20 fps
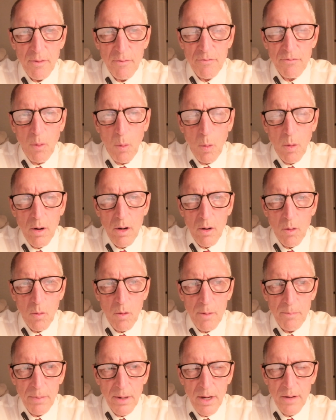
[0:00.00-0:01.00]
4
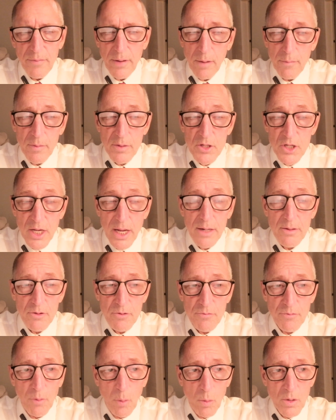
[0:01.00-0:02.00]
or above, I've always gotten
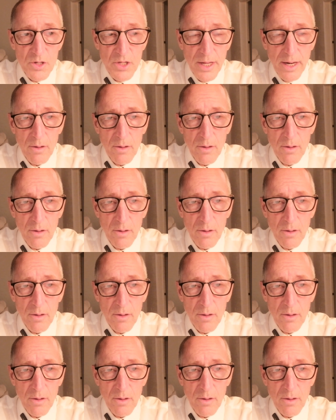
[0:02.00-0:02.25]
4s.